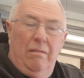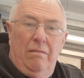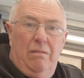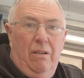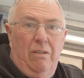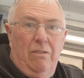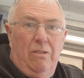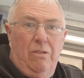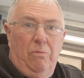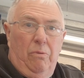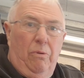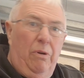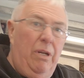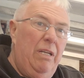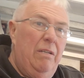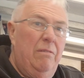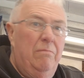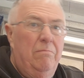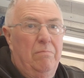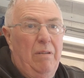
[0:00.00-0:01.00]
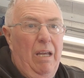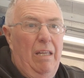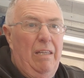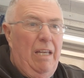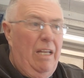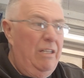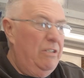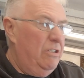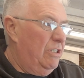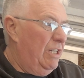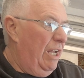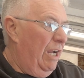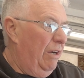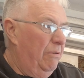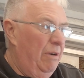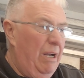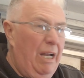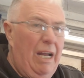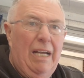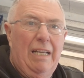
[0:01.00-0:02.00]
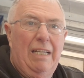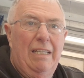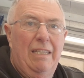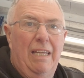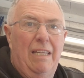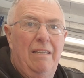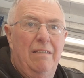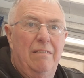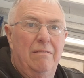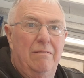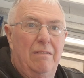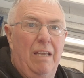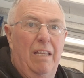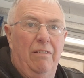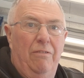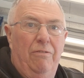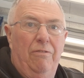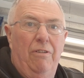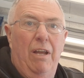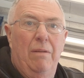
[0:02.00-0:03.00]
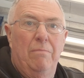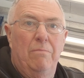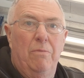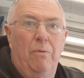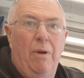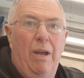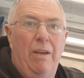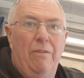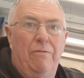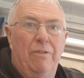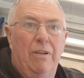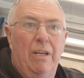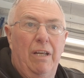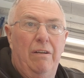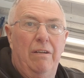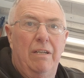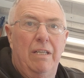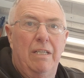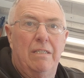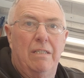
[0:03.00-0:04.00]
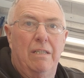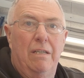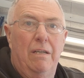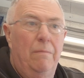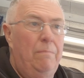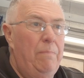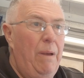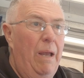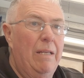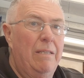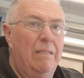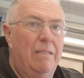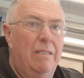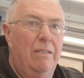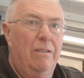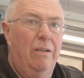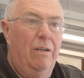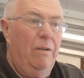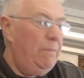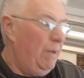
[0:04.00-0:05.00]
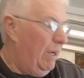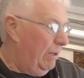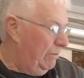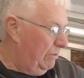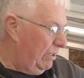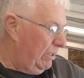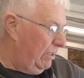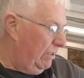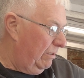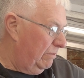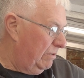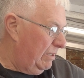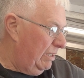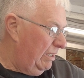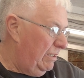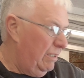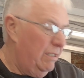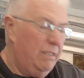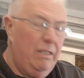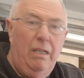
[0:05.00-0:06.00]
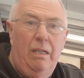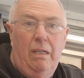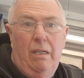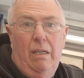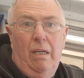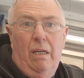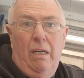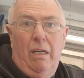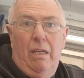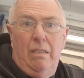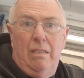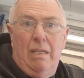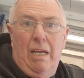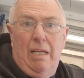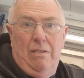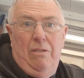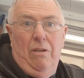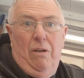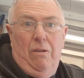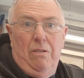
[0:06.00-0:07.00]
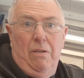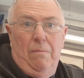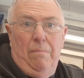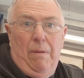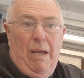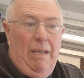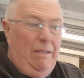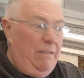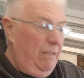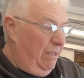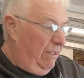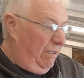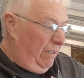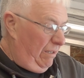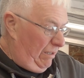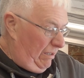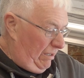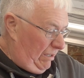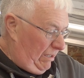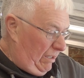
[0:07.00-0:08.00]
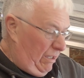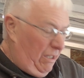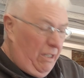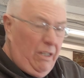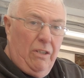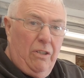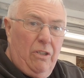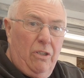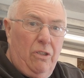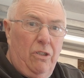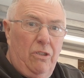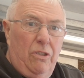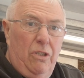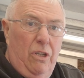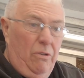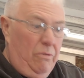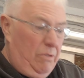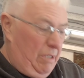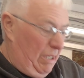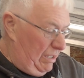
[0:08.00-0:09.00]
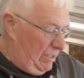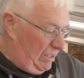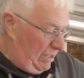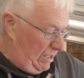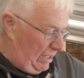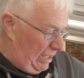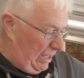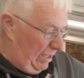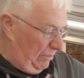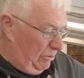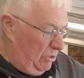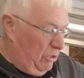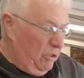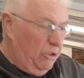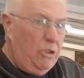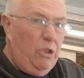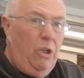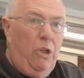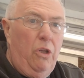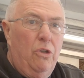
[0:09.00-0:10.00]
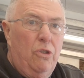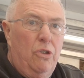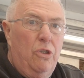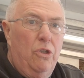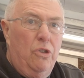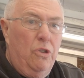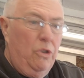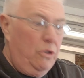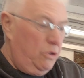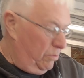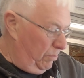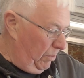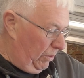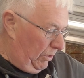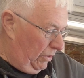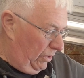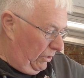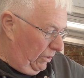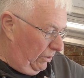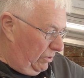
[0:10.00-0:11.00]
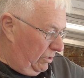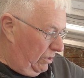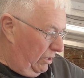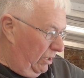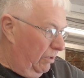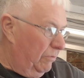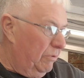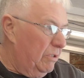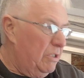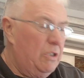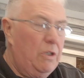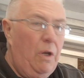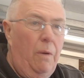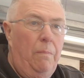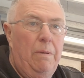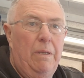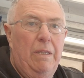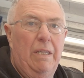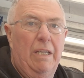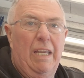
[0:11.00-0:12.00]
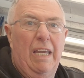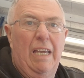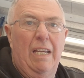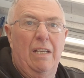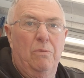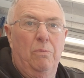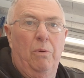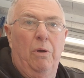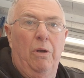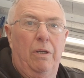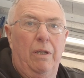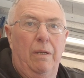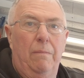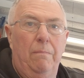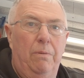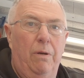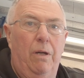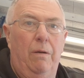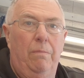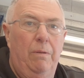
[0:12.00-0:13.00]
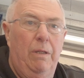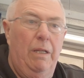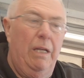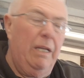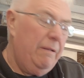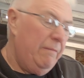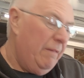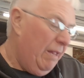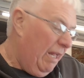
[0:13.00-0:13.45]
Not to worry, get the engine out. I can then get the frame away for getting it painted or powder coated. So that's not so bad. The good news is it was just clutch adjustment that was stopping the gears working properly,